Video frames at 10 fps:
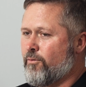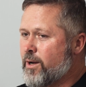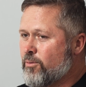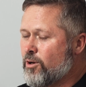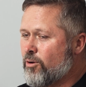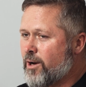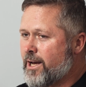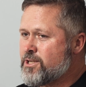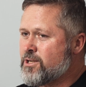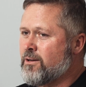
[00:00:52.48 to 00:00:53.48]
frequent
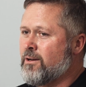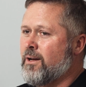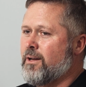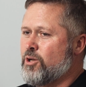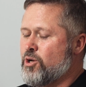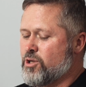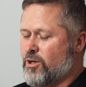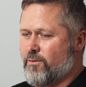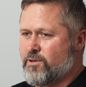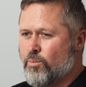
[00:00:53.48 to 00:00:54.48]
urination,
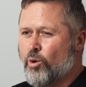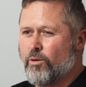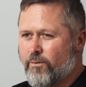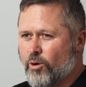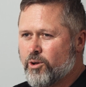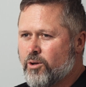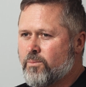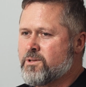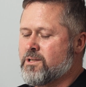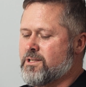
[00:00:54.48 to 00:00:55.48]
usually of smaller
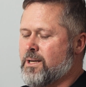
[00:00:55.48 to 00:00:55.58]
volumes.